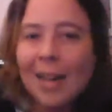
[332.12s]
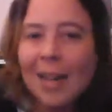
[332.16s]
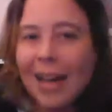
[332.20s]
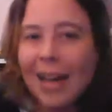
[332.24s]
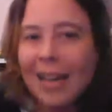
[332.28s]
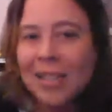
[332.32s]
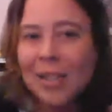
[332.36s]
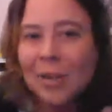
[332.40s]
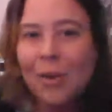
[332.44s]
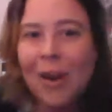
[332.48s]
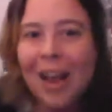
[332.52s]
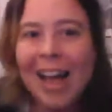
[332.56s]

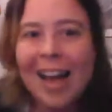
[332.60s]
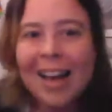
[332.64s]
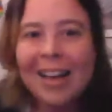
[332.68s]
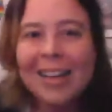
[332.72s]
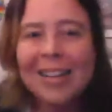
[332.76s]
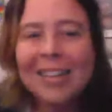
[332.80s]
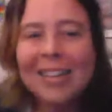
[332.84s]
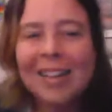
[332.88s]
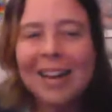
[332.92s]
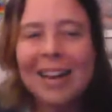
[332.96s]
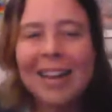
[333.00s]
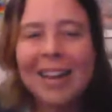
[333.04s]

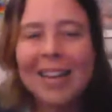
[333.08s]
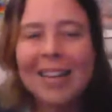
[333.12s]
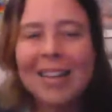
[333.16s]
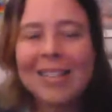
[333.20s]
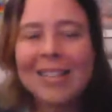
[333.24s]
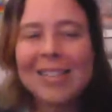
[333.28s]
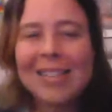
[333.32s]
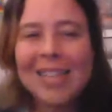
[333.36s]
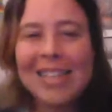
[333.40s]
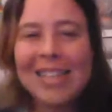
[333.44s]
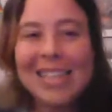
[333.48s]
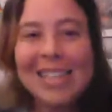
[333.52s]
attract
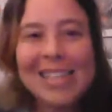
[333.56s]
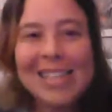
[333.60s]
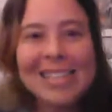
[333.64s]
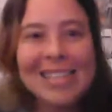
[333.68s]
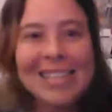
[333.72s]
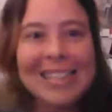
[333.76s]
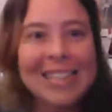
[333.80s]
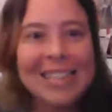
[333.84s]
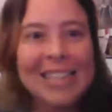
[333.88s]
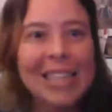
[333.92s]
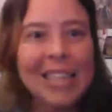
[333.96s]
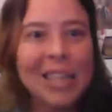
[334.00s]
clients
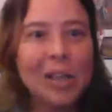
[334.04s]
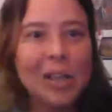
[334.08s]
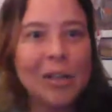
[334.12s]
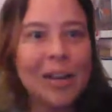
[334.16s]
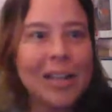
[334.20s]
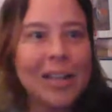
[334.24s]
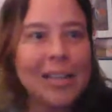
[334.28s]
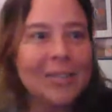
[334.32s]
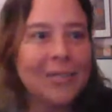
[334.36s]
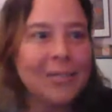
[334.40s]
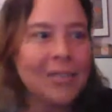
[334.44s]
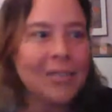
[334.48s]
easily and
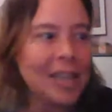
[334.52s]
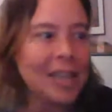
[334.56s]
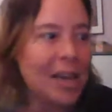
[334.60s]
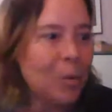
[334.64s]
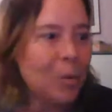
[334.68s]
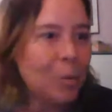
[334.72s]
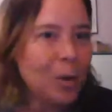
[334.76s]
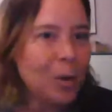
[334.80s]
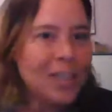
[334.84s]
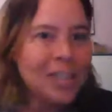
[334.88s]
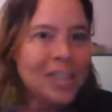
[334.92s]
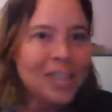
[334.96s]
gracefully?
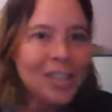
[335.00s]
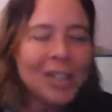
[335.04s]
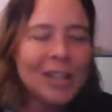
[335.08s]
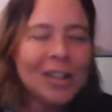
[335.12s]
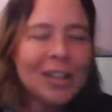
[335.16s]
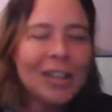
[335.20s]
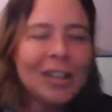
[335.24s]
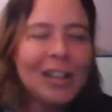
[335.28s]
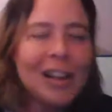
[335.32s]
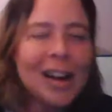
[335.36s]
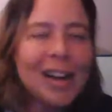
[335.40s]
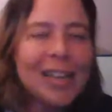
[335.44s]
And what do your
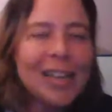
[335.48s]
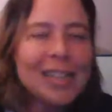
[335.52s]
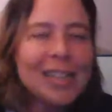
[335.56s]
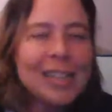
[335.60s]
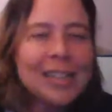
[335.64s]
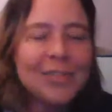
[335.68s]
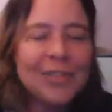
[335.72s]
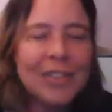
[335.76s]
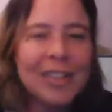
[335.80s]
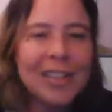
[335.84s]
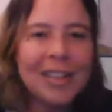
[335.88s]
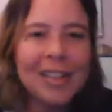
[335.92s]

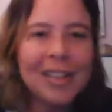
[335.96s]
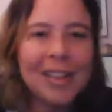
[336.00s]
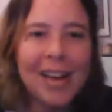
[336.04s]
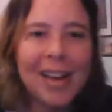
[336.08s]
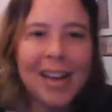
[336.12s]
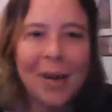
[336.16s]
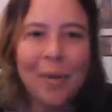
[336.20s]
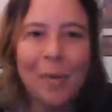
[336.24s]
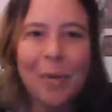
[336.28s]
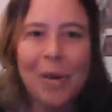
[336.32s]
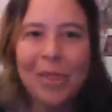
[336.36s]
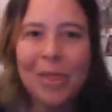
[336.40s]
clients feel
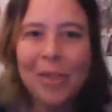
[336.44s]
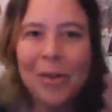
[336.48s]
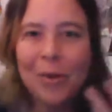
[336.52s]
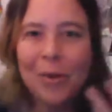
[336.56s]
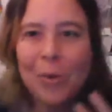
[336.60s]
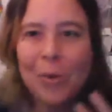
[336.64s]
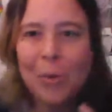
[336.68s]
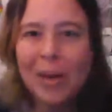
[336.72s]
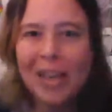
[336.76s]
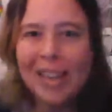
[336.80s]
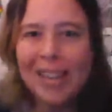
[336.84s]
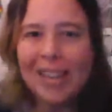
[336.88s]
like when
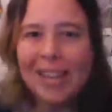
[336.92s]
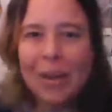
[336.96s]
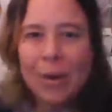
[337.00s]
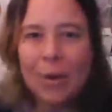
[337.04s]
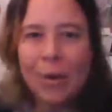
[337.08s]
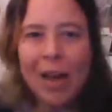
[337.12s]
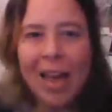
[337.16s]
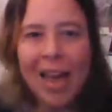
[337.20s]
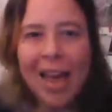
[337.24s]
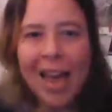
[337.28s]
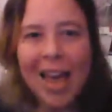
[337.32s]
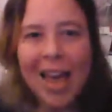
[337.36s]
they're with you?